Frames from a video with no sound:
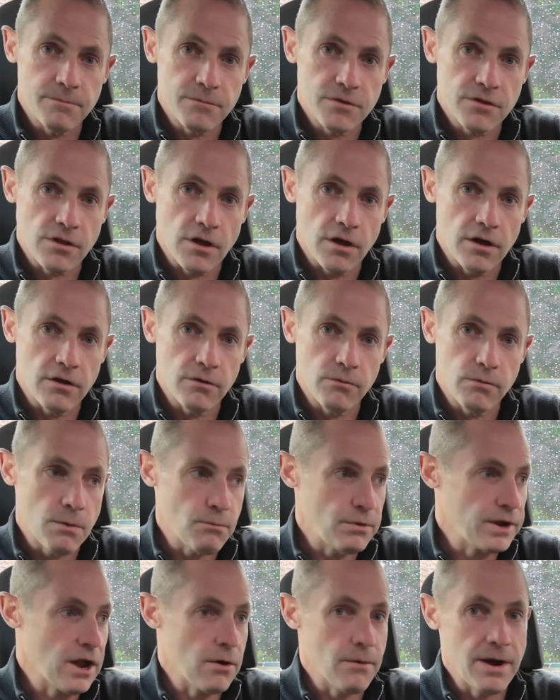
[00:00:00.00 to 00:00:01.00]
So
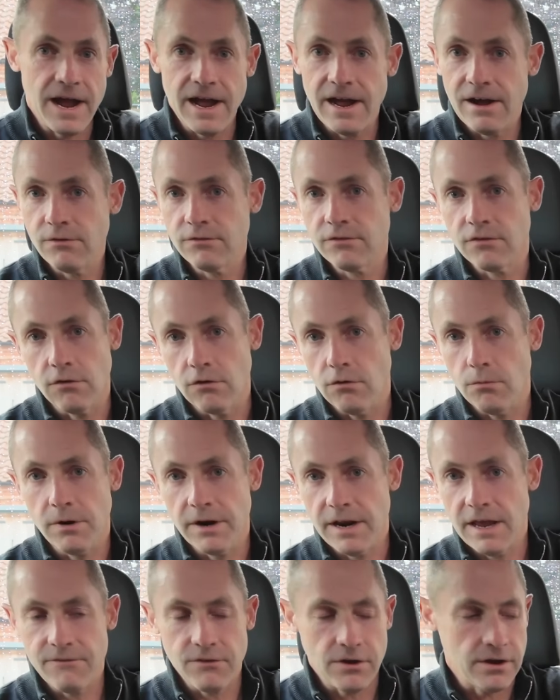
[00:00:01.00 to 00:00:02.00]
when we go out or
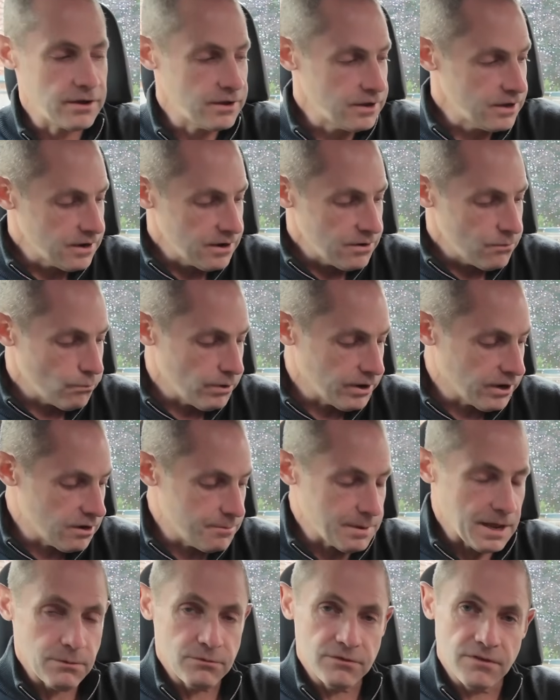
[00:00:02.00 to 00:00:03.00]
whatever, we're going
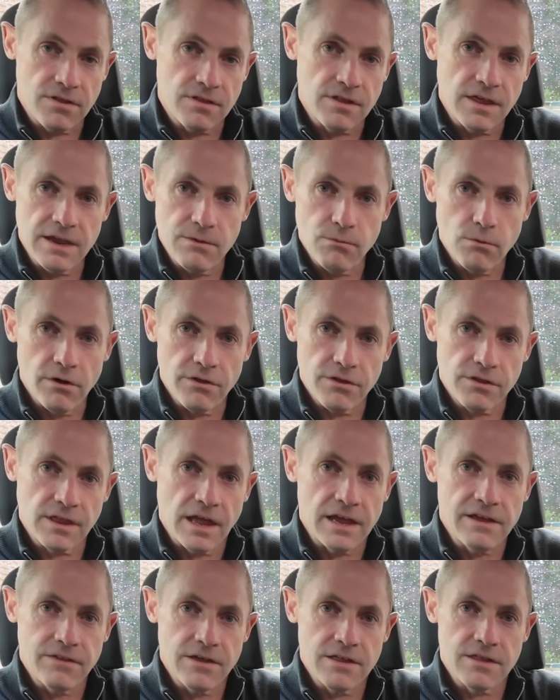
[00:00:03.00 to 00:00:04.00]
to be able to see what
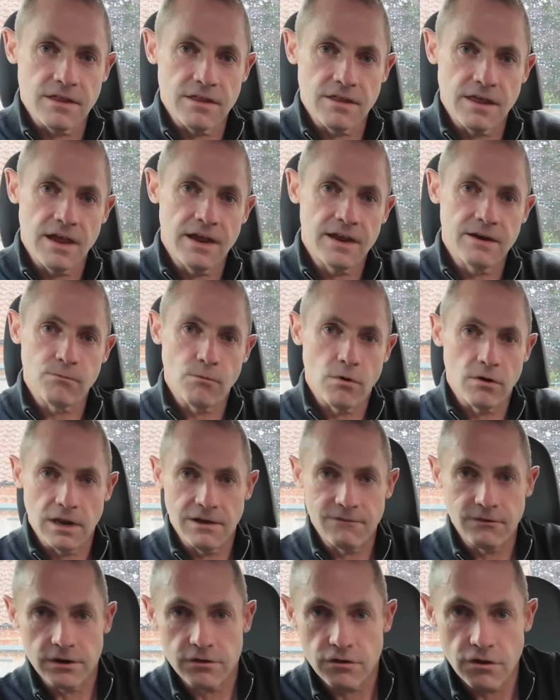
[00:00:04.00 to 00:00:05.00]
state this is in, what
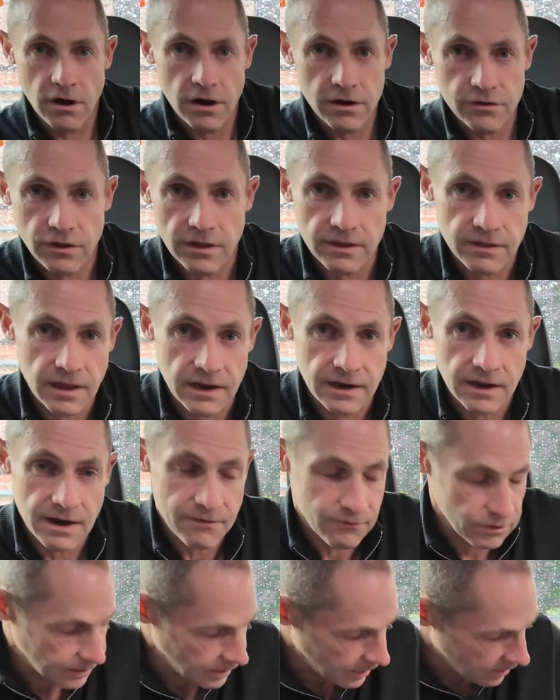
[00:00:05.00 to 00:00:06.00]
level of charge it's in, and
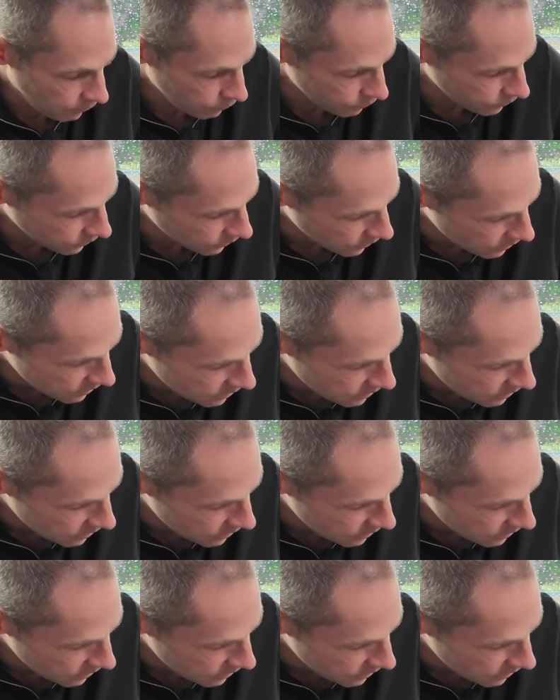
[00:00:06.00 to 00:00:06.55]
everything else.